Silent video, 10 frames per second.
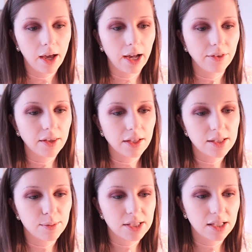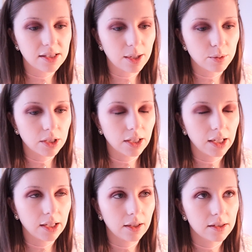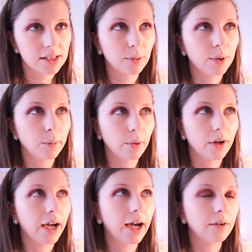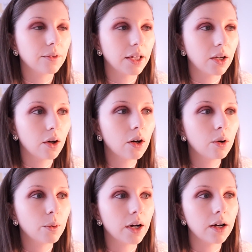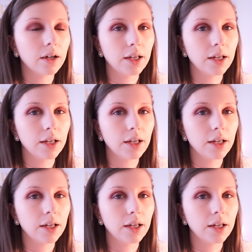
I think that's a misconception like some people have, like, oh well,